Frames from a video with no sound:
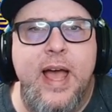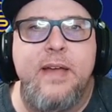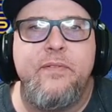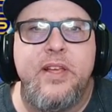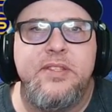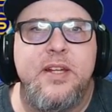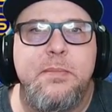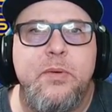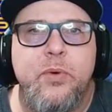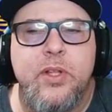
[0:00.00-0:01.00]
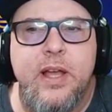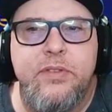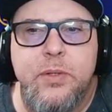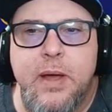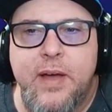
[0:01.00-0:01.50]
I invest in him in real
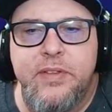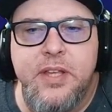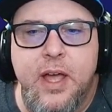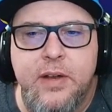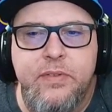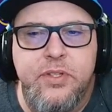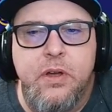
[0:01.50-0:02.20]
life too. I have a ton of his